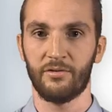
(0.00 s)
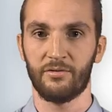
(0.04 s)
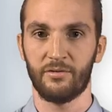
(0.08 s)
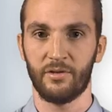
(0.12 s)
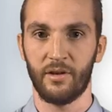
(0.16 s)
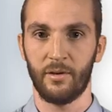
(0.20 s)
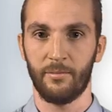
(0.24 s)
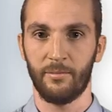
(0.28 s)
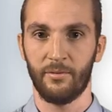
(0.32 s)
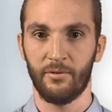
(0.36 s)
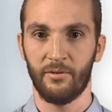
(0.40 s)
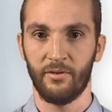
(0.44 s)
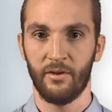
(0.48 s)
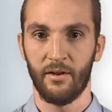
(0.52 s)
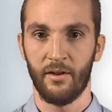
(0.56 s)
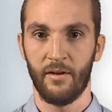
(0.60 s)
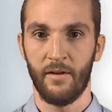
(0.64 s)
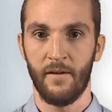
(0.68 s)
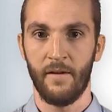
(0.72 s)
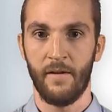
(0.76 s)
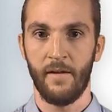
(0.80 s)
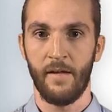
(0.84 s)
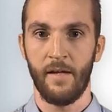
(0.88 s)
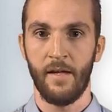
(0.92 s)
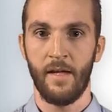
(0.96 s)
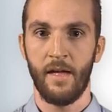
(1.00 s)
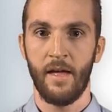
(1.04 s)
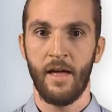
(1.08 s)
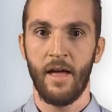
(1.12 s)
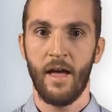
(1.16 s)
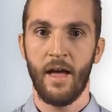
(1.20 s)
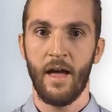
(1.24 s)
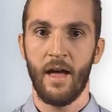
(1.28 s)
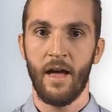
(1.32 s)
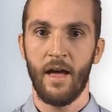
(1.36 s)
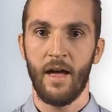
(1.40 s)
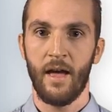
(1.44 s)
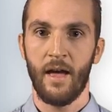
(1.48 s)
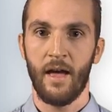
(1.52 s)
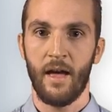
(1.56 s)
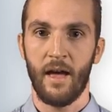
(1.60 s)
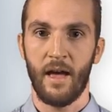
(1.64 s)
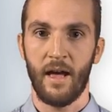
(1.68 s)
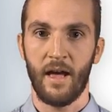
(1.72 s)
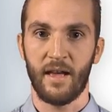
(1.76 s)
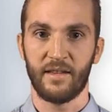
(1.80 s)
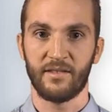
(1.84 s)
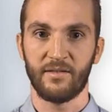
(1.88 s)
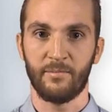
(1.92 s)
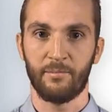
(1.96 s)
trips.
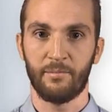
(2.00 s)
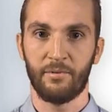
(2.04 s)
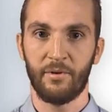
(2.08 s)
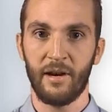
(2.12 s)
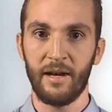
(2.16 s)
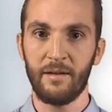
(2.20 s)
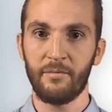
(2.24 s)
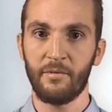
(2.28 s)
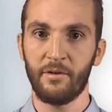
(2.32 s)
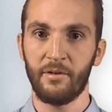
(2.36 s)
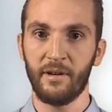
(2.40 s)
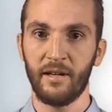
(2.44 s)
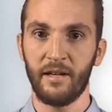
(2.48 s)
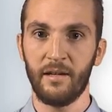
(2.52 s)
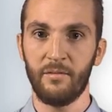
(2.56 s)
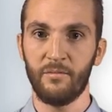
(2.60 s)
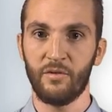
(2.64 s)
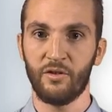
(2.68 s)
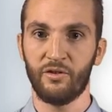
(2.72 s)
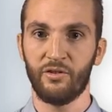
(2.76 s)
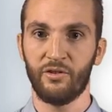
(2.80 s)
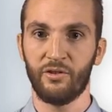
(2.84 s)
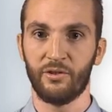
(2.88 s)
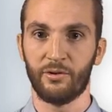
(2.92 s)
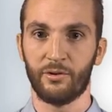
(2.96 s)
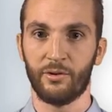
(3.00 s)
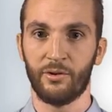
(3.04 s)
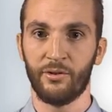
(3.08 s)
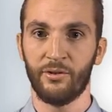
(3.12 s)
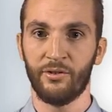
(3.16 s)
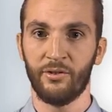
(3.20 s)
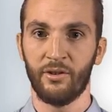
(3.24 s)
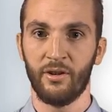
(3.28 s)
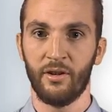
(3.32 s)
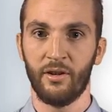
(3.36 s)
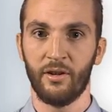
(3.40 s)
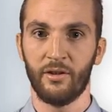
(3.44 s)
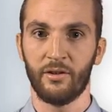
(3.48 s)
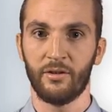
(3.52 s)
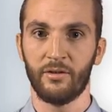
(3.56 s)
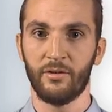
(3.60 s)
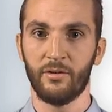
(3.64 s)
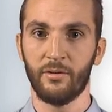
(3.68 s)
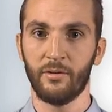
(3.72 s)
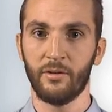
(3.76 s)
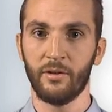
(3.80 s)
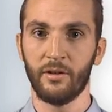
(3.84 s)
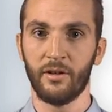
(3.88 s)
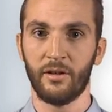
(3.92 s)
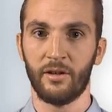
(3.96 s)
As a primary image source,
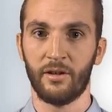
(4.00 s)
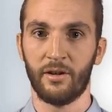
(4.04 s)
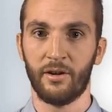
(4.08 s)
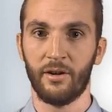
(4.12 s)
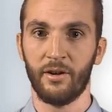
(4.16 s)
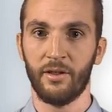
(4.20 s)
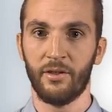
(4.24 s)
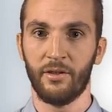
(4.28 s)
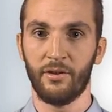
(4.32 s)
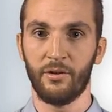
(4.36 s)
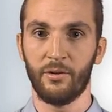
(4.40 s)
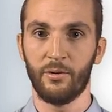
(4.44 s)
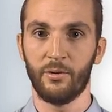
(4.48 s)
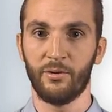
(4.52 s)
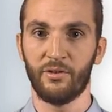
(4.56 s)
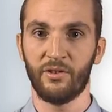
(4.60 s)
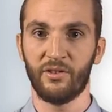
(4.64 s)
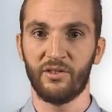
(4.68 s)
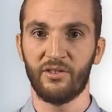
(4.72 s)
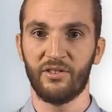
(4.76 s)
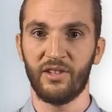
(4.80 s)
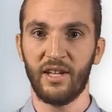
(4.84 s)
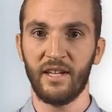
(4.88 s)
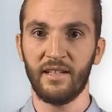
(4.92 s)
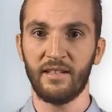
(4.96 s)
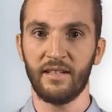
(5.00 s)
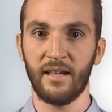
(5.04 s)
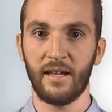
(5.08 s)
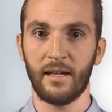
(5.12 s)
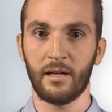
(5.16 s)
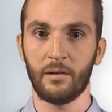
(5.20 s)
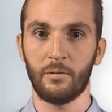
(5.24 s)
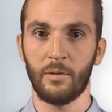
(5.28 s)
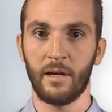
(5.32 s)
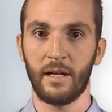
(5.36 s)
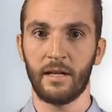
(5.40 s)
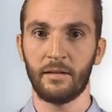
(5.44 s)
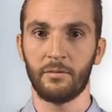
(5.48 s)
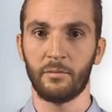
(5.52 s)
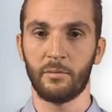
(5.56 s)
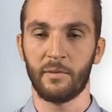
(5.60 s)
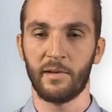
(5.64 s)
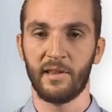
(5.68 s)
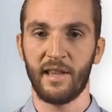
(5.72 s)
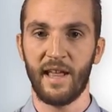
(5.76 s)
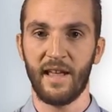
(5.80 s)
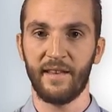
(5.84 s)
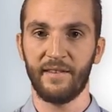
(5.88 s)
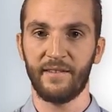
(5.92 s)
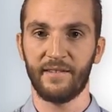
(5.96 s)
Google Earth uses data acquired
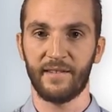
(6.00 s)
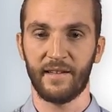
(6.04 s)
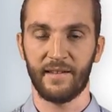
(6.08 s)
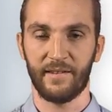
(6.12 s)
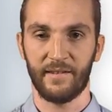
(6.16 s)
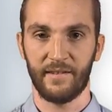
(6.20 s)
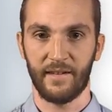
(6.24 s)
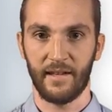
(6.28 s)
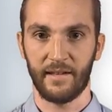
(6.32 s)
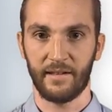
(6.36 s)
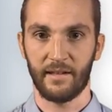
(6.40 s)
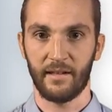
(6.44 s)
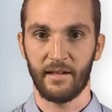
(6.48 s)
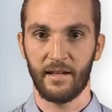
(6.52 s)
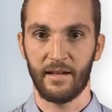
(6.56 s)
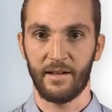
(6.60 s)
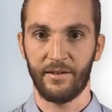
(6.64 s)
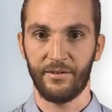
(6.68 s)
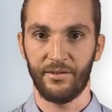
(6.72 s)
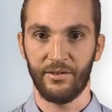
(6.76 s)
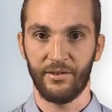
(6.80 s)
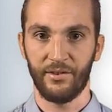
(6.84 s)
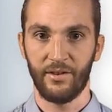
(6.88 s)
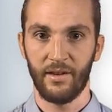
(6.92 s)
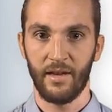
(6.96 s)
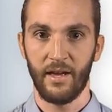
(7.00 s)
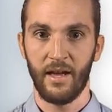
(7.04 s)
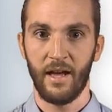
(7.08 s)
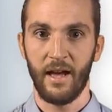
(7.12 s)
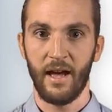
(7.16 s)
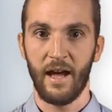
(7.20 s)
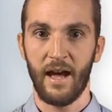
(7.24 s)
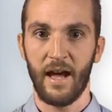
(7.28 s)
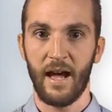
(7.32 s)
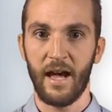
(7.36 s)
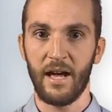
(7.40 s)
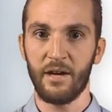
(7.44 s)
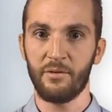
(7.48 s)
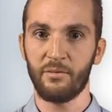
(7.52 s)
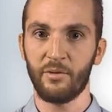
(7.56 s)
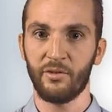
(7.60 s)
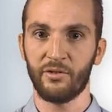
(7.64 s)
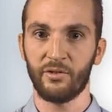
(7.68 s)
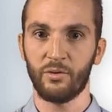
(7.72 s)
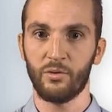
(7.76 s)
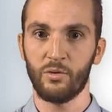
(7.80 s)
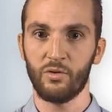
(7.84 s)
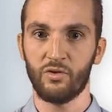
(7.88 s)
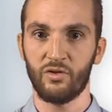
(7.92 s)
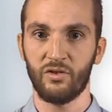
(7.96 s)
with Landsat satellites.
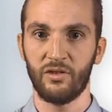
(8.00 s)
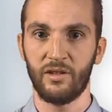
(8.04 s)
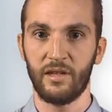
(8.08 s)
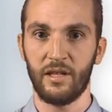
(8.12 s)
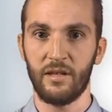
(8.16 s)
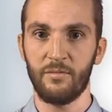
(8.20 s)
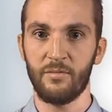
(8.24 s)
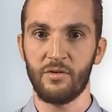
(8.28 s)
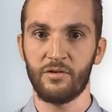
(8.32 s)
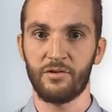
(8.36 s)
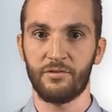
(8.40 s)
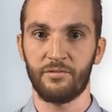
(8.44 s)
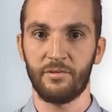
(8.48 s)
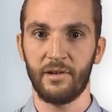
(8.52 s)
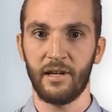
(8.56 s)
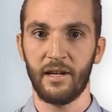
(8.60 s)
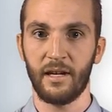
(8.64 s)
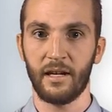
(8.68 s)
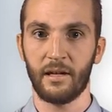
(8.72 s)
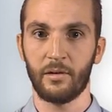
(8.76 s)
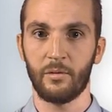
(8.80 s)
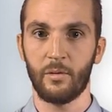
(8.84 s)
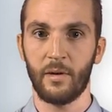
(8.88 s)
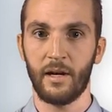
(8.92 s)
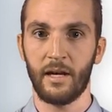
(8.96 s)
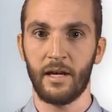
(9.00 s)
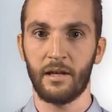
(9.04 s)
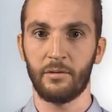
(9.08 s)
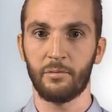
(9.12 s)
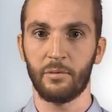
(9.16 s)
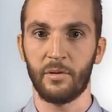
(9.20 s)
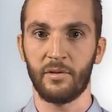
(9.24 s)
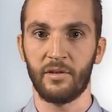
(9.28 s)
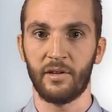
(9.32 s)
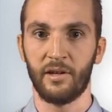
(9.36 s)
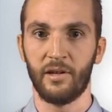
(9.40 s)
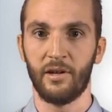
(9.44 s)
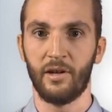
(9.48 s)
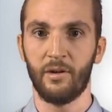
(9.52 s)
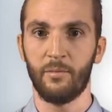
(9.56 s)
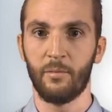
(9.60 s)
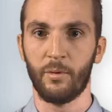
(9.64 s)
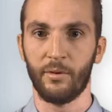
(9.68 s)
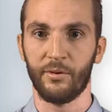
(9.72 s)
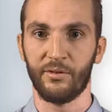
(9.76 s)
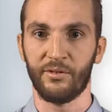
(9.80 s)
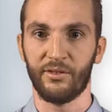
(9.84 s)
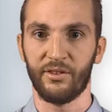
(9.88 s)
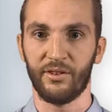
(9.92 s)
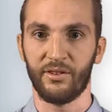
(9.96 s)
High-resolution imagery acquired with
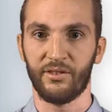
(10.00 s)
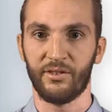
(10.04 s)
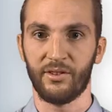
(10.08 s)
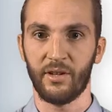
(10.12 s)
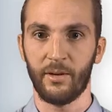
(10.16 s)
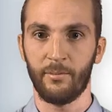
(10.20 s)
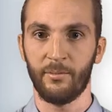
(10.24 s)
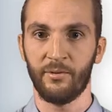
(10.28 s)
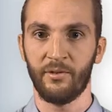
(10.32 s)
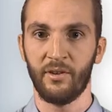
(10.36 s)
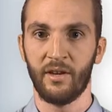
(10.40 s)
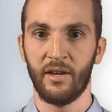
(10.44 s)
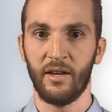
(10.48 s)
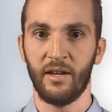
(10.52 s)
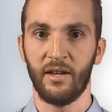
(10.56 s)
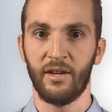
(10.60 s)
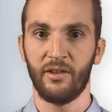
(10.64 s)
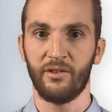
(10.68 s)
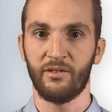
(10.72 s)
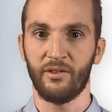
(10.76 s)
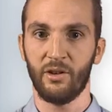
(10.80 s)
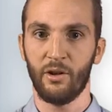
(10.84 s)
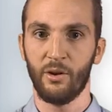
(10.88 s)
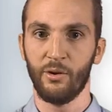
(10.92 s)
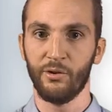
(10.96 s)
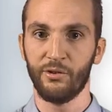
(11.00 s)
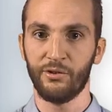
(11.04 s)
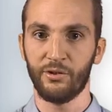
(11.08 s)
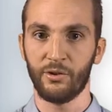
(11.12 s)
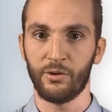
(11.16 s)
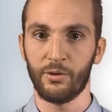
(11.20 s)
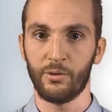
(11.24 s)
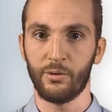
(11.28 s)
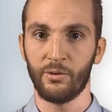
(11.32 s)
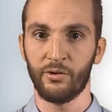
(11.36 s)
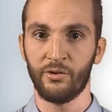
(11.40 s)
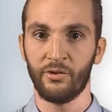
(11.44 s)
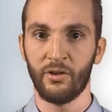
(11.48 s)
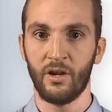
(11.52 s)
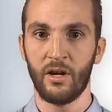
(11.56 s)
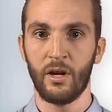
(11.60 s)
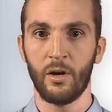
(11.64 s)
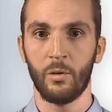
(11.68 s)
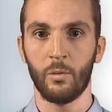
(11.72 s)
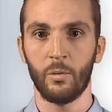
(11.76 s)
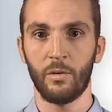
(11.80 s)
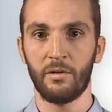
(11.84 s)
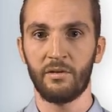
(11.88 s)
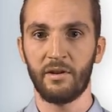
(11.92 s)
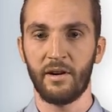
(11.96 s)
airborne systems is also used
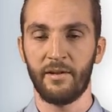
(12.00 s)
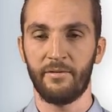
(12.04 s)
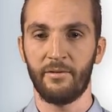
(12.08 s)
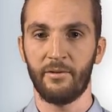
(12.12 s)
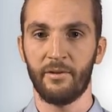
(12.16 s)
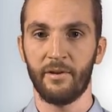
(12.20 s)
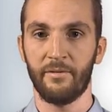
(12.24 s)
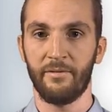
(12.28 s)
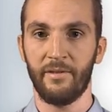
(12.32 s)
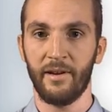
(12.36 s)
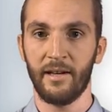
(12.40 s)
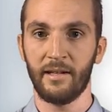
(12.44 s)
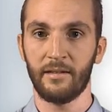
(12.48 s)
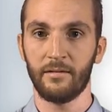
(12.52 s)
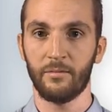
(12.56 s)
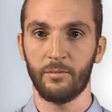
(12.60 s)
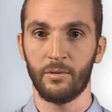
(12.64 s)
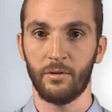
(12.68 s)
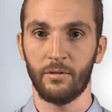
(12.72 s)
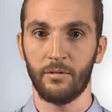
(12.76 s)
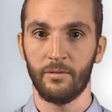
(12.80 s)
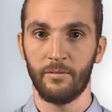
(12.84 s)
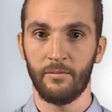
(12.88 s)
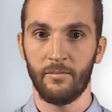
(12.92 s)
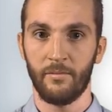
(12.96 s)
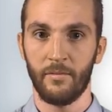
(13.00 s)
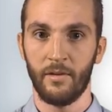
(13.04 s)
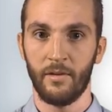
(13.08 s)
wherever available.